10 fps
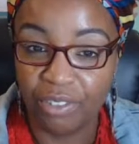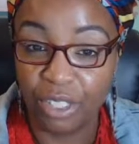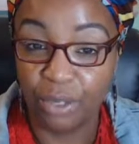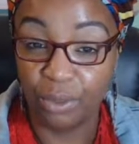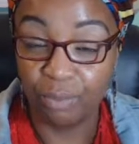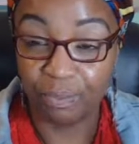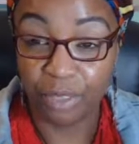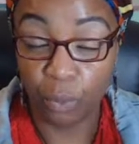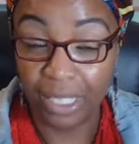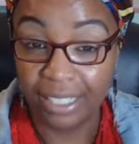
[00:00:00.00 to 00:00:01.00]
52
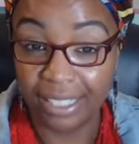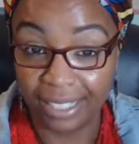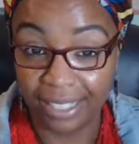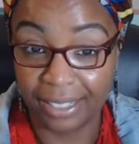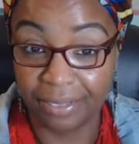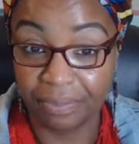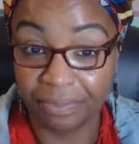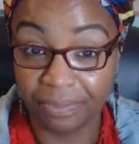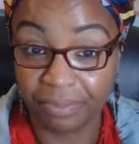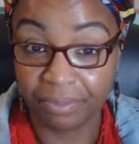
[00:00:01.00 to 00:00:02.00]
weeks in a year,
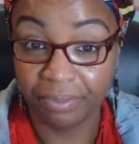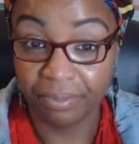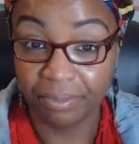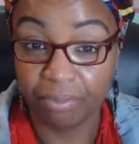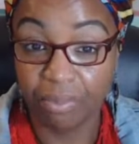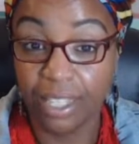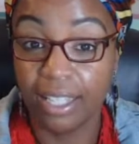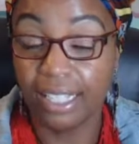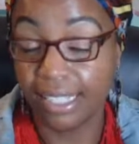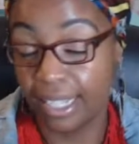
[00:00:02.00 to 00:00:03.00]

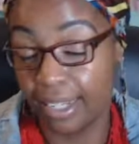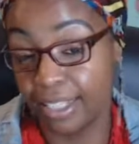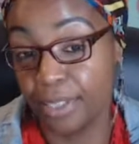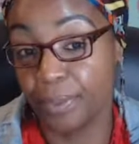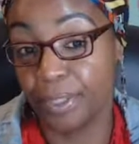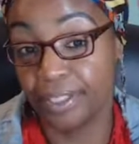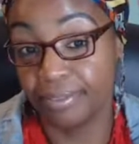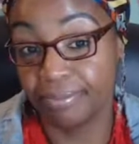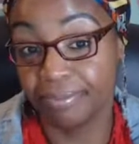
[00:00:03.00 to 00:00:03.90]
that's a lot of healing work.